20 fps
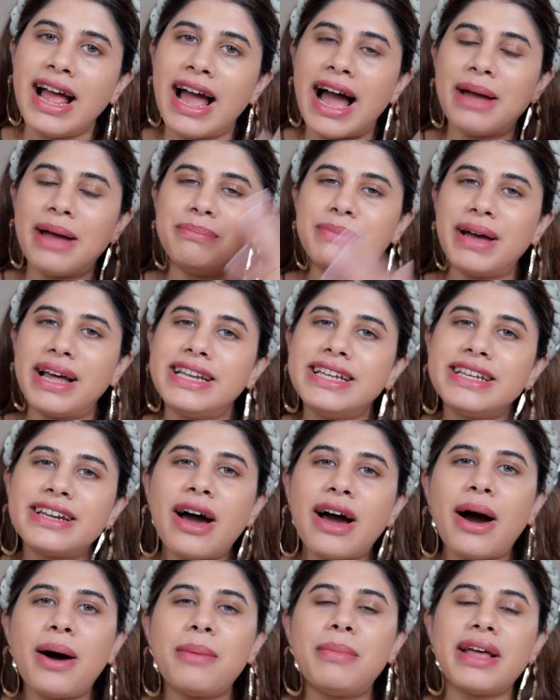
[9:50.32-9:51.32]
I belly
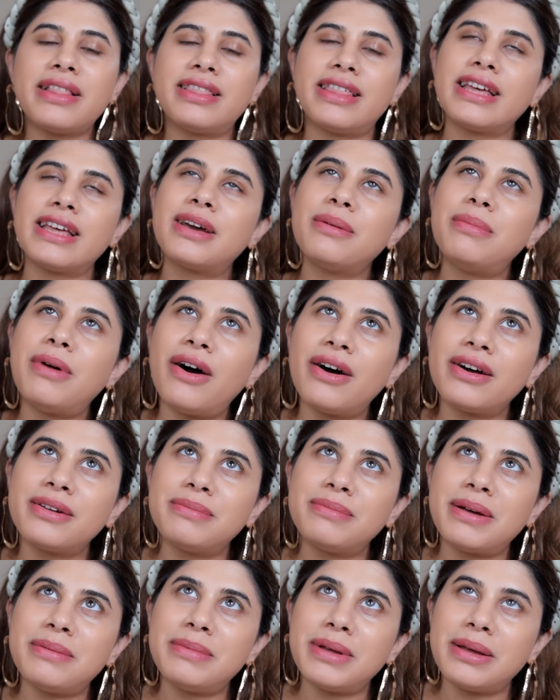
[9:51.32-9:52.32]
rub, I think
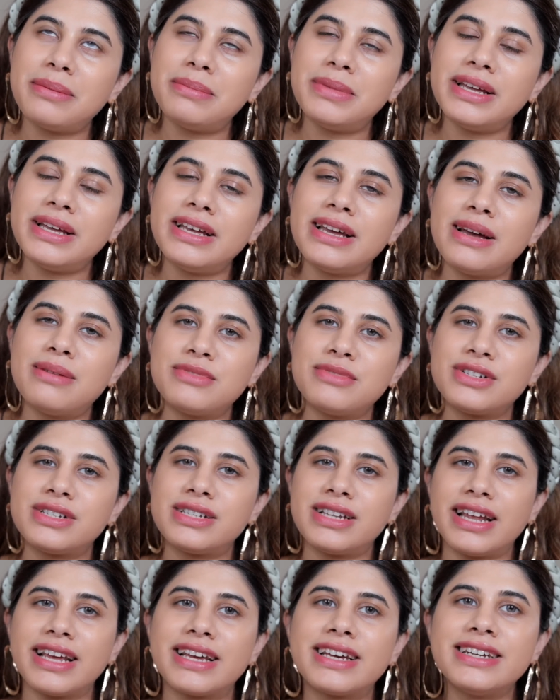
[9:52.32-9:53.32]
about my baby, I'm
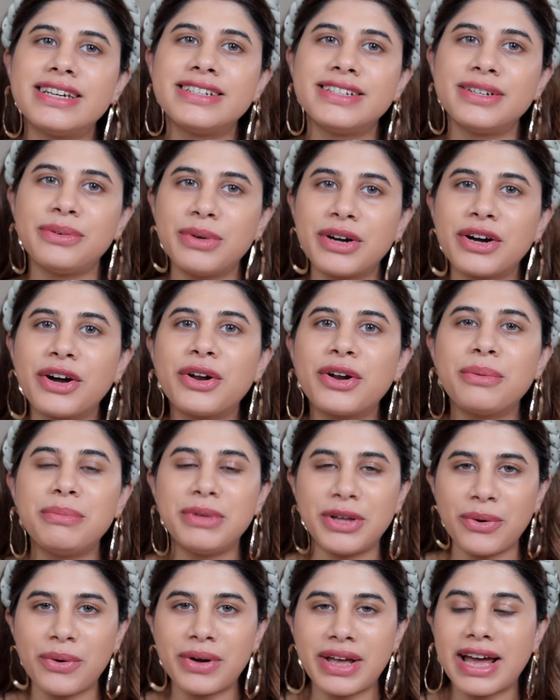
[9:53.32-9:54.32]
just like, we're gonna
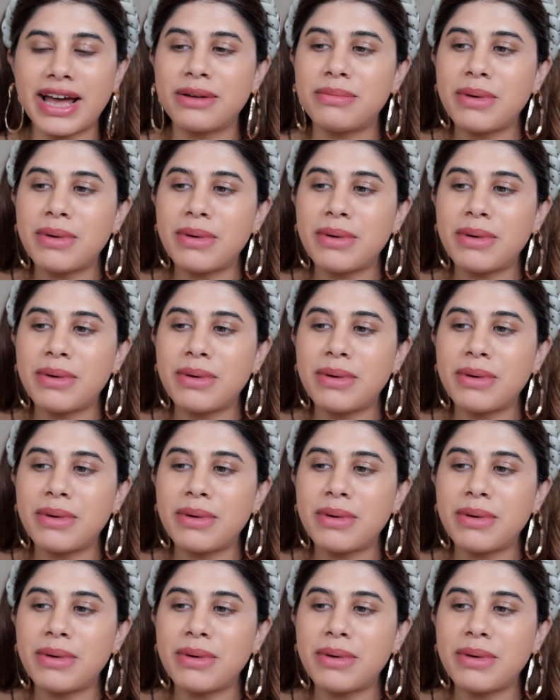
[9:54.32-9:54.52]
be okay.